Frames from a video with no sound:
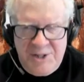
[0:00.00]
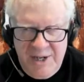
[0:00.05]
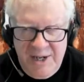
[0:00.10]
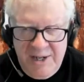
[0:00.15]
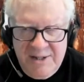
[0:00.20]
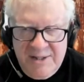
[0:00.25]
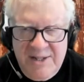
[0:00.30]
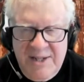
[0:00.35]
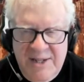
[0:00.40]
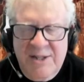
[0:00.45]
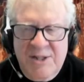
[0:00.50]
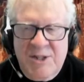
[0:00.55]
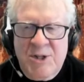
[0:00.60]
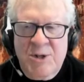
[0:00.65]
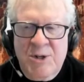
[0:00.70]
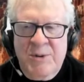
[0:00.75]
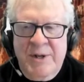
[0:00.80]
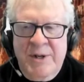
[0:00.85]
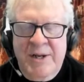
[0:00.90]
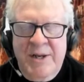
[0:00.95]

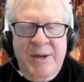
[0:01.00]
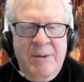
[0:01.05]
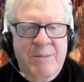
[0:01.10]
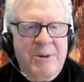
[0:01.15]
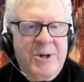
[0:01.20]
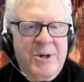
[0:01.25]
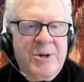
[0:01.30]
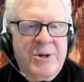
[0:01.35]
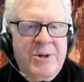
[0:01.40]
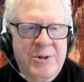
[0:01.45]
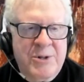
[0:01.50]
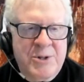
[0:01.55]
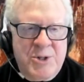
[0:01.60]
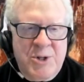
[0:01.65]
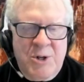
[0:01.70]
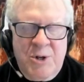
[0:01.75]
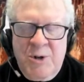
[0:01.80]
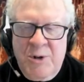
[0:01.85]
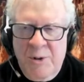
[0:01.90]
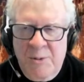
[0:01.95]
SGLT2
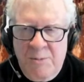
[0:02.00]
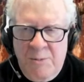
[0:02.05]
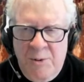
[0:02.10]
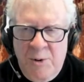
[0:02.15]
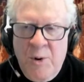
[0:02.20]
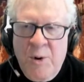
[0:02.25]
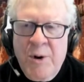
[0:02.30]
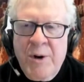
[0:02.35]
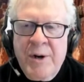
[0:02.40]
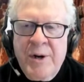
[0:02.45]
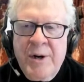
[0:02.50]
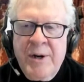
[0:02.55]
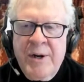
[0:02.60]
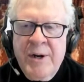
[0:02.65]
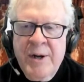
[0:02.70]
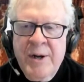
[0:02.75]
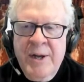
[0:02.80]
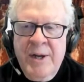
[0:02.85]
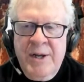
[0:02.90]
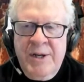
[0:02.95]
inhibitors are
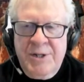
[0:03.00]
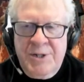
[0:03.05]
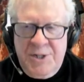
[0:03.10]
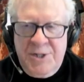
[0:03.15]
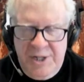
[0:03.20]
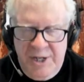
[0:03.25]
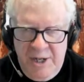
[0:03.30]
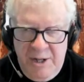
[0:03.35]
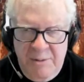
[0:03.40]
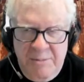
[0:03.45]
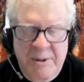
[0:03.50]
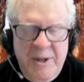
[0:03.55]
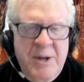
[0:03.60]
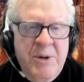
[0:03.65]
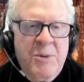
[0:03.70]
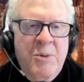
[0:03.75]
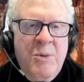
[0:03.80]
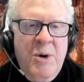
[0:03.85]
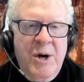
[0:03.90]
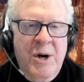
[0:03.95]
important,
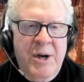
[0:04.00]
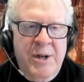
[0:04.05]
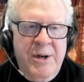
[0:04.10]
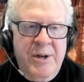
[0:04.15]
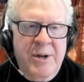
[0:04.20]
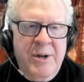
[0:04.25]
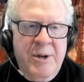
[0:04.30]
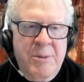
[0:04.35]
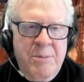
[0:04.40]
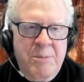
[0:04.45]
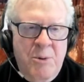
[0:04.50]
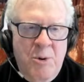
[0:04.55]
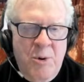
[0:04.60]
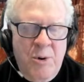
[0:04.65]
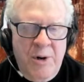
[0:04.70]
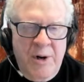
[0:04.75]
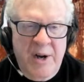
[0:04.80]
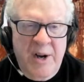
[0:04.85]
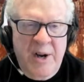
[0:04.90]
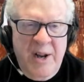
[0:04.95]
GLP-1
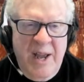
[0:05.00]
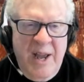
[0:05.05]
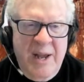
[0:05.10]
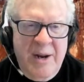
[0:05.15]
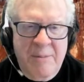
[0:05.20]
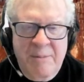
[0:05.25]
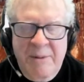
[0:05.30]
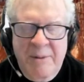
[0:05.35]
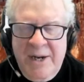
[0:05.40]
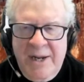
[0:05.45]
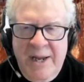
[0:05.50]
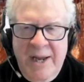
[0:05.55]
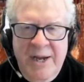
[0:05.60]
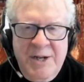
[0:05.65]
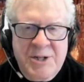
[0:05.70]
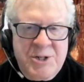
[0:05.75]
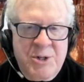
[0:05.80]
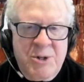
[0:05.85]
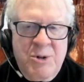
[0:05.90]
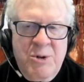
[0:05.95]
important, and a
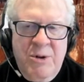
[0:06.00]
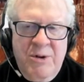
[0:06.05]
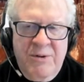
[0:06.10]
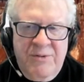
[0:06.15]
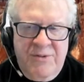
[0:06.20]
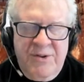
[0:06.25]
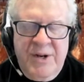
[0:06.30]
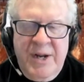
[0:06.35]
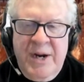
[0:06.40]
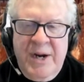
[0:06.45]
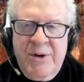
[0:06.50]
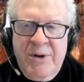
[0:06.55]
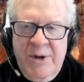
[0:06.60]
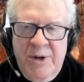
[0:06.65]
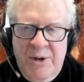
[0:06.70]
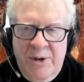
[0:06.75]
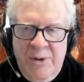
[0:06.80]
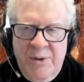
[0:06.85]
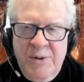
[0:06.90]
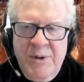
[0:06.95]
medication called
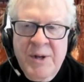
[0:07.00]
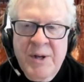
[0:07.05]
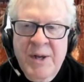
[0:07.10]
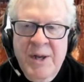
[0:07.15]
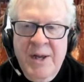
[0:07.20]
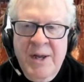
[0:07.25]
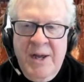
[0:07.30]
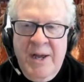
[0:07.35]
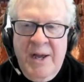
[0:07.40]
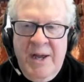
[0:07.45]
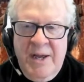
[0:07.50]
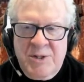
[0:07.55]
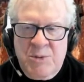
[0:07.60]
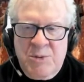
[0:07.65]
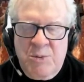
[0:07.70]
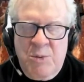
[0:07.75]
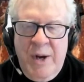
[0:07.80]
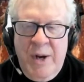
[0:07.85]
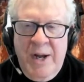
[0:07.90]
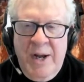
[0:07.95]
finerenone
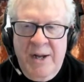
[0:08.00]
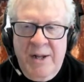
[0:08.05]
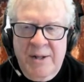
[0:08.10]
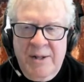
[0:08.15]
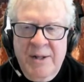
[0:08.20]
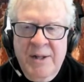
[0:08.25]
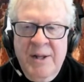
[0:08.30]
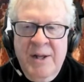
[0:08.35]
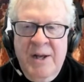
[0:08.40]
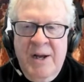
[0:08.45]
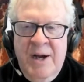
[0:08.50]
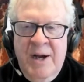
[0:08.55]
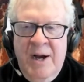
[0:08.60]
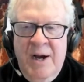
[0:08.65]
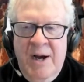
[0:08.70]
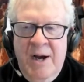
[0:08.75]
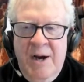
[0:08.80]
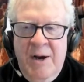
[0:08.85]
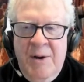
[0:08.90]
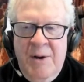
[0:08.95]
as well
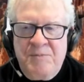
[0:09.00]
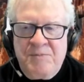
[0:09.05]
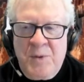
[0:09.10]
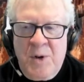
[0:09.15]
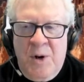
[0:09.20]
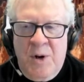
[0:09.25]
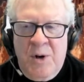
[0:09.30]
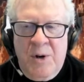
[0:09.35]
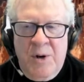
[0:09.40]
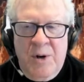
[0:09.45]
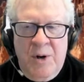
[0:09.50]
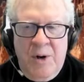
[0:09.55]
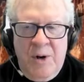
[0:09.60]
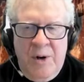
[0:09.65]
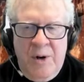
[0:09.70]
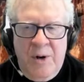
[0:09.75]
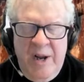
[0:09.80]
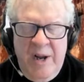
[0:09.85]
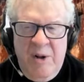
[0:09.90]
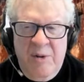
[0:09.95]

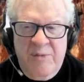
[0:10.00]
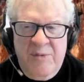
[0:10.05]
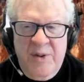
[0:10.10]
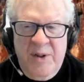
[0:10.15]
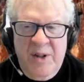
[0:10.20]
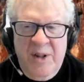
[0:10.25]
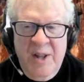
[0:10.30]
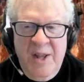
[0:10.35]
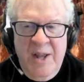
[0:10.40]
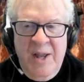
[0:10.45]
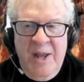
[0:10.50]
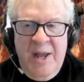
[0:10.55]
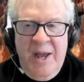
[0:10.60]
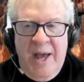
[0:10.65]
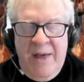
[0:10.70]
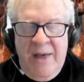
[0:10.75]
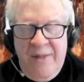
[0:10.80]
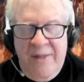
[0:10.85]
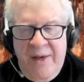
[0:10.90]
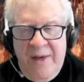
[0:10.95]
are helpful.
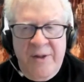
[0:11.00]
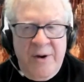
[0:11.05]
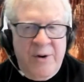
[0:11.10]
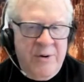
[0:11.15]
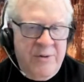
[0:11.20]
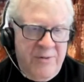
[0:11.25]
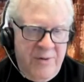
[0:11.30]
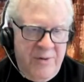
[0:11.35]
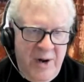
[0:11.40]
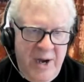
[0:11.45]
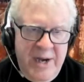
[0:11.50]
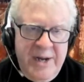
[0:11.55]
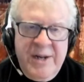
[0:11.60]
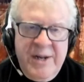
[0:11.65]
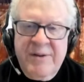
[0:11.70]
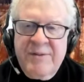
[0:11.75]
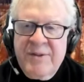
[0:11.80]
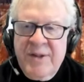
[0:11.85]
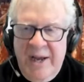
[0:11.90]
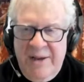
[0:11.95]
And then there are a
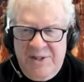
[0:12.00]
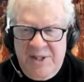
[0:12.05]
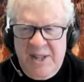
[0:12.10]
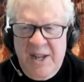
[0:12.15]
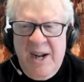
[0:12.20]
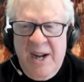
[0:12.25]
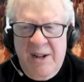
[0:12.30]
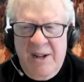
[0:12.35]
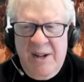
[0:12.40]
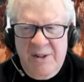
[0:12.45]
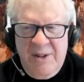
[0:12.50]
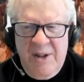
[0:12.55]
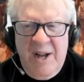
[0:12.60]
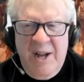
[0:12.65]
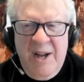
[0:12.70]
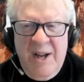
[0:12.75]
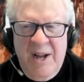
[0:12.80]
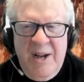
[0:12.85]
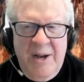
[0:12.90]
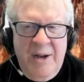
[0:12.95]
variety of
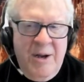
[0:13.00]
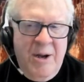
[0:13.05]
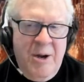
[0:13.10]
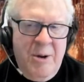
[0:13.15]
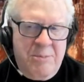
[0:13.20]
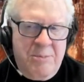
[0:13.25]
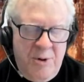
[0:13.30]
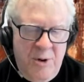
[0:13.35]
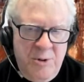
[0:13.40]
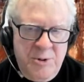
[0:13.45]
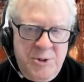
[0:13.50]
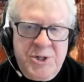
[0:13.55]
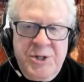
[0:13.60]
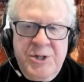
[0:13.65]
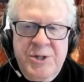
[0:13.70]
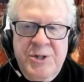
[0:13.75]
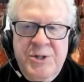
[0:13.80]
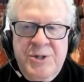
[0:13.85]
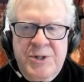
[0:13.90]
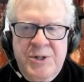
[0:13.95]
lifestyle
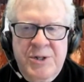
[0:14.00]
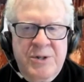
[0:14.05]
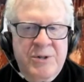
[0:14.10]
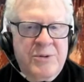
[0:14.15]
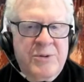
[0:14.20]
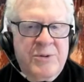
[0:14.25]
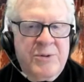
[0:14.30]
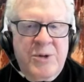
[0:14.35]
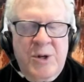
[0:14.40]
approaches,